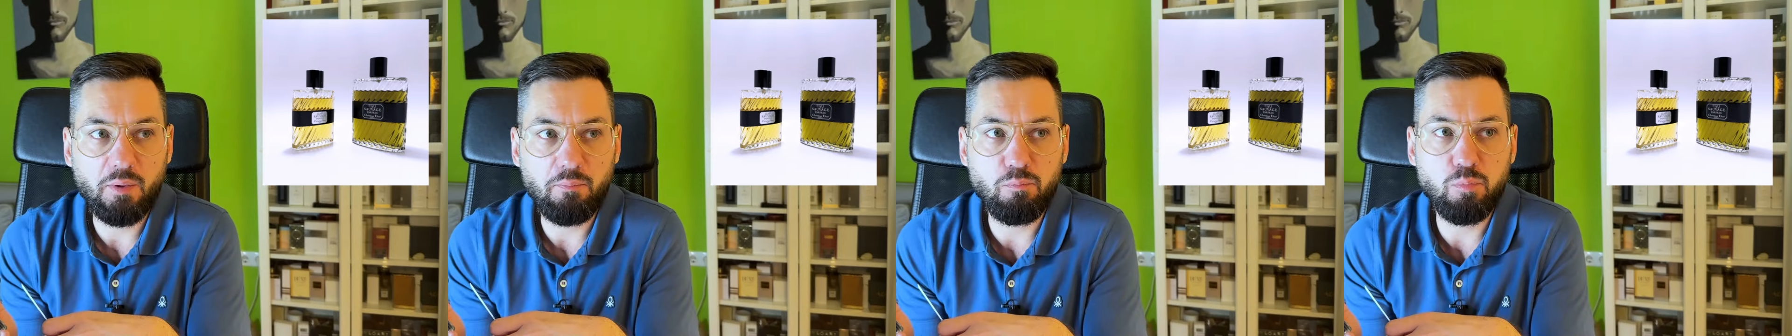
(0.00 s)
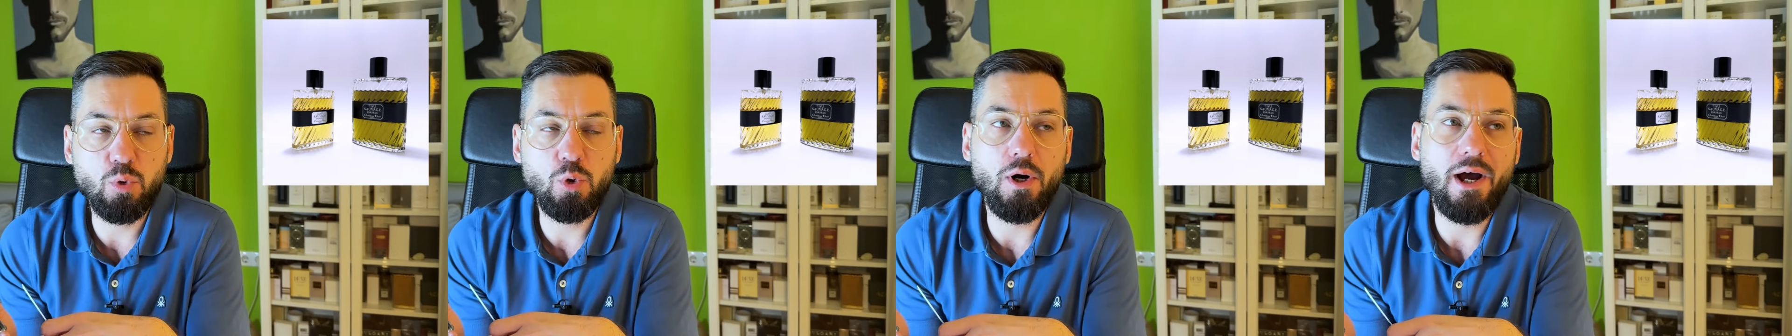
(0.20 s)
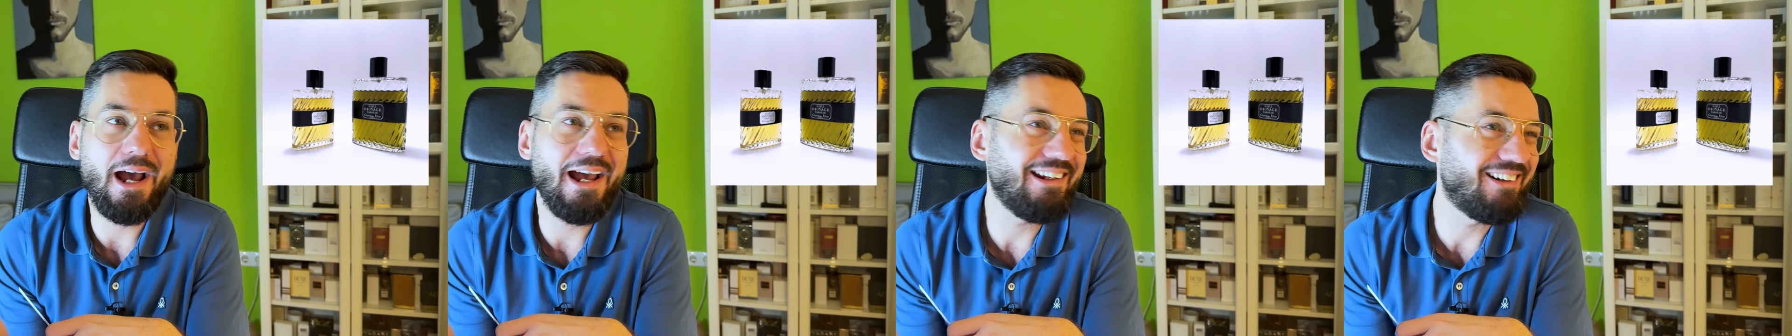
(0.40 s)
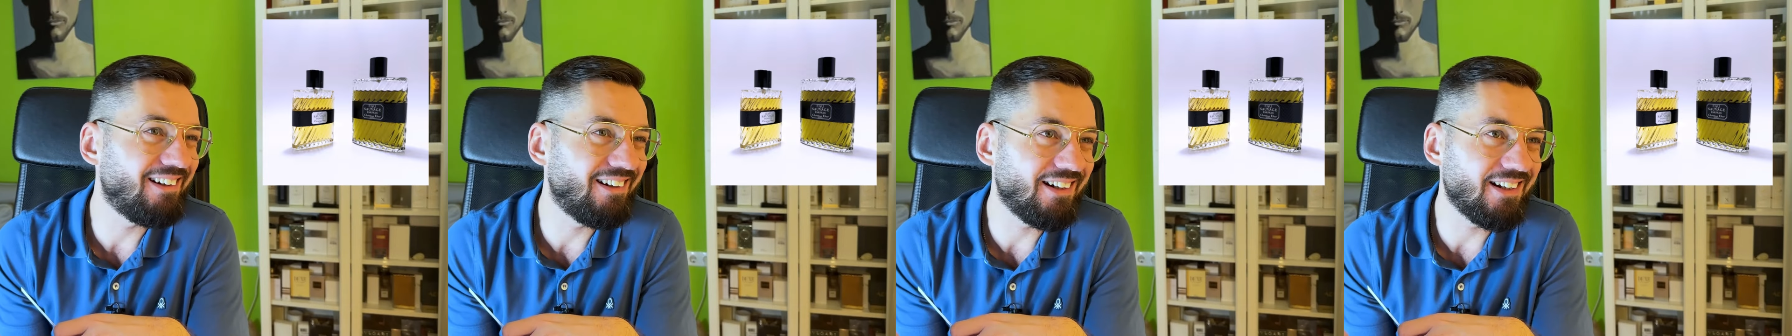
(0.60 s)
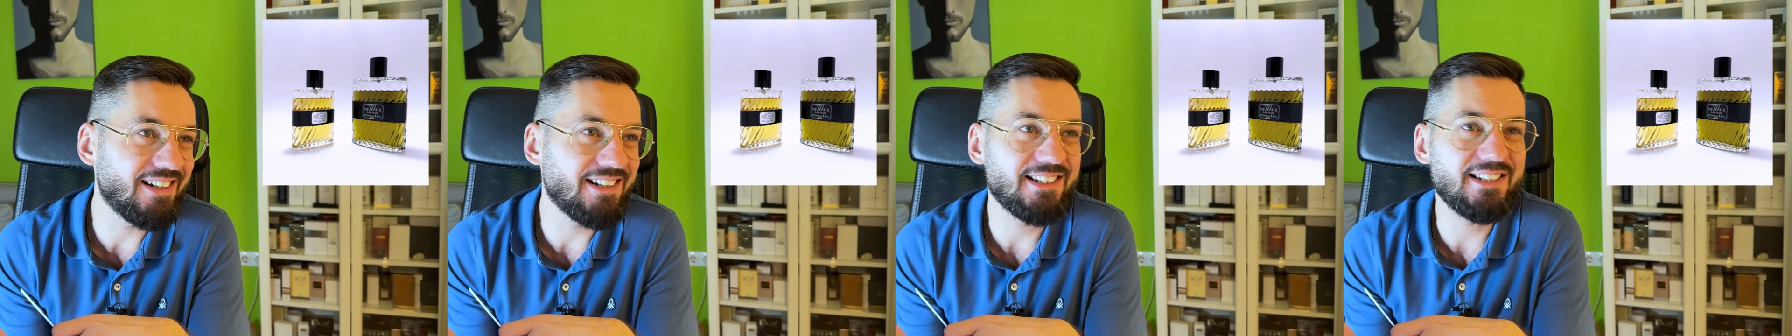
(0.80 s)

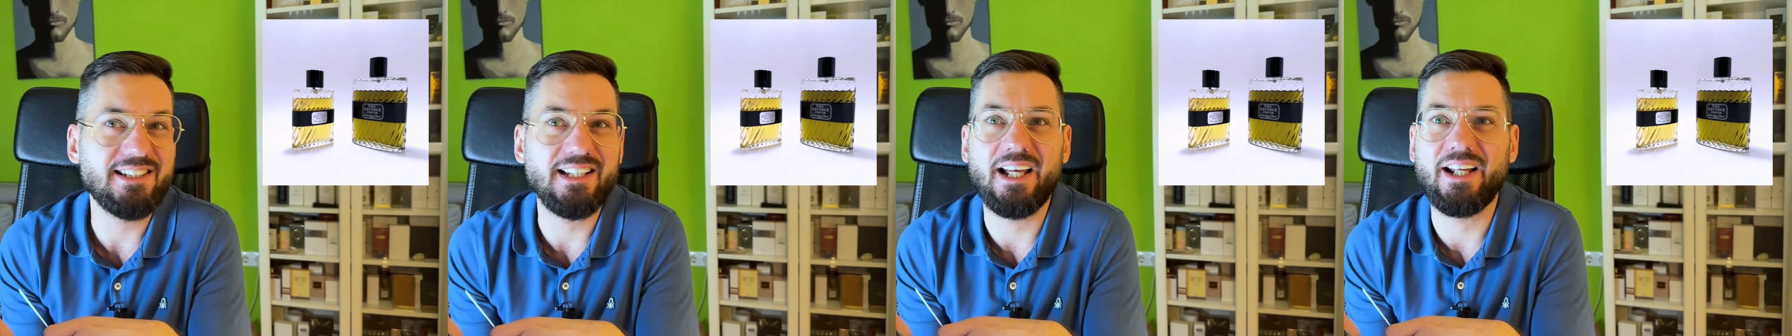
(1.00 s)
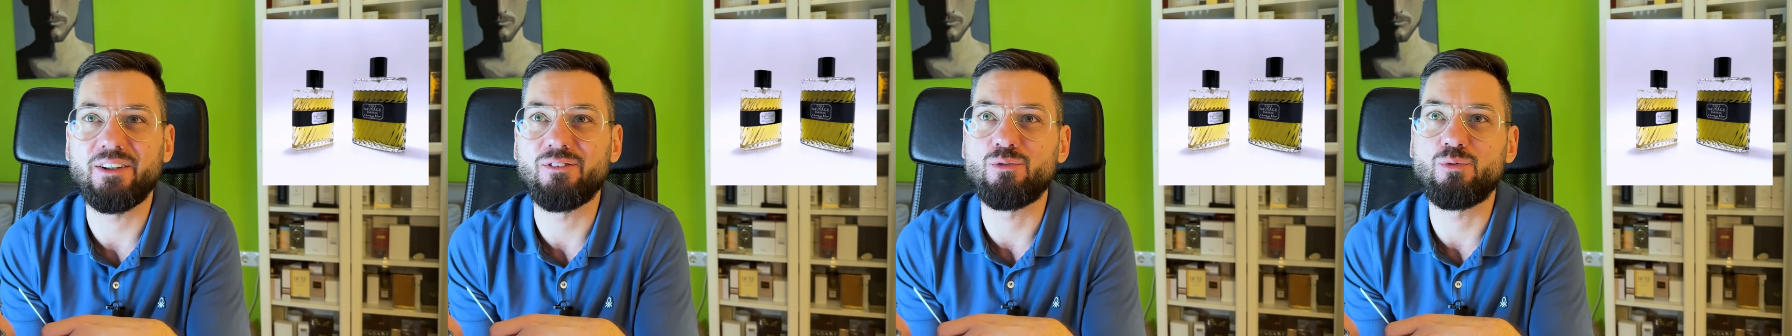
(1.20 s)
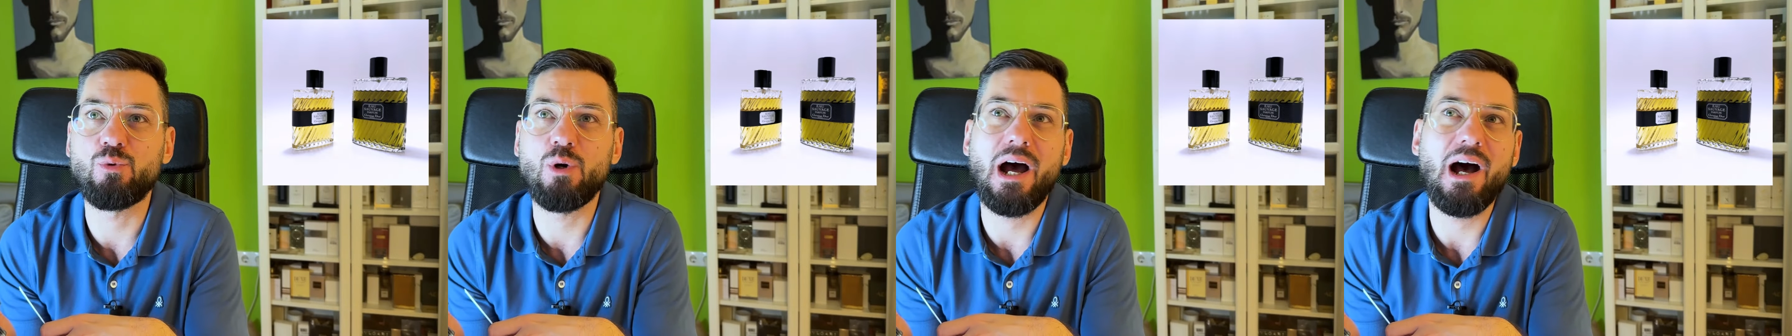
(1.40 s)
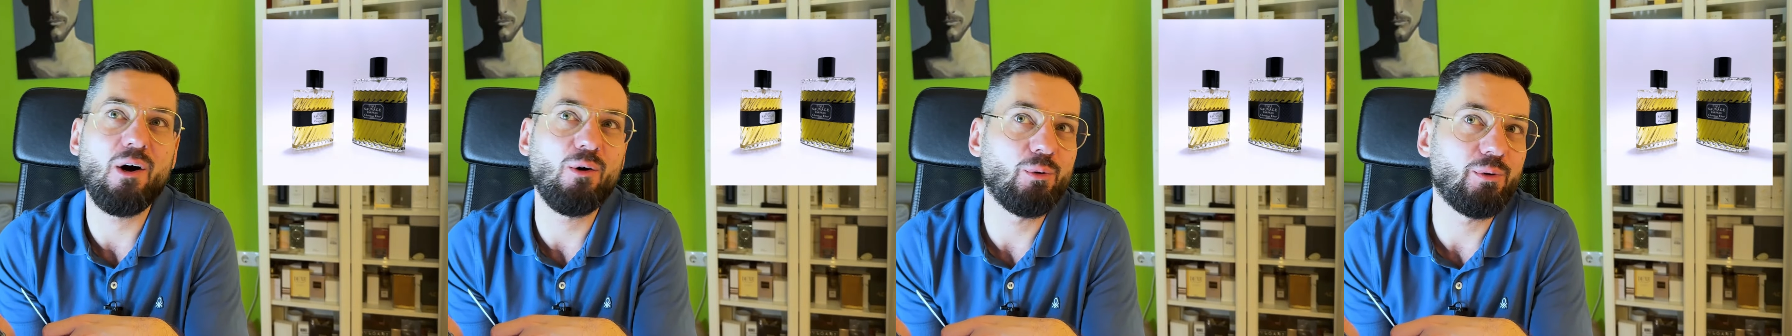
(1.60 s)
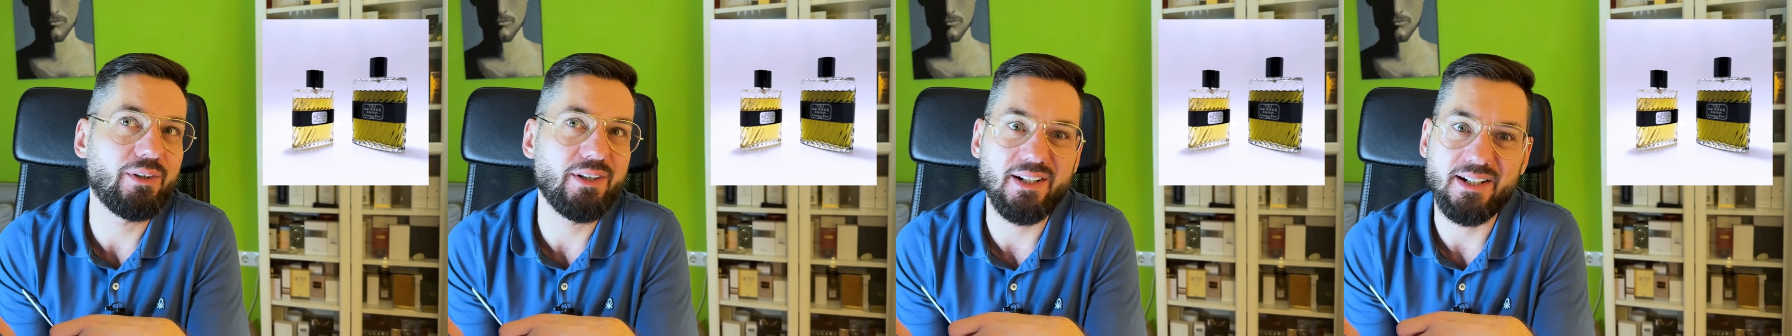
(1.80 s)
brightness and
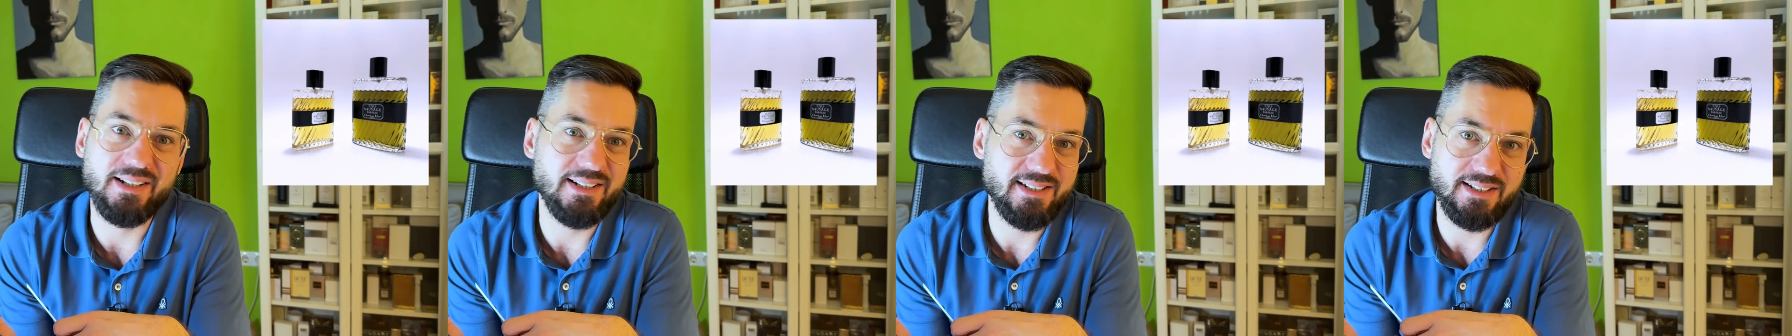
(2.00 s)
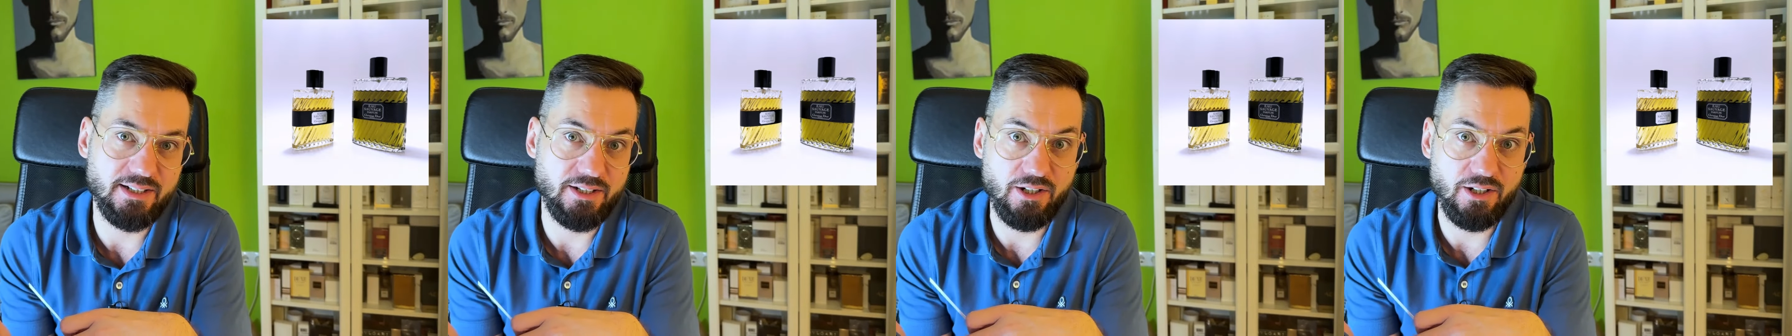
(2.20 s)
roundness.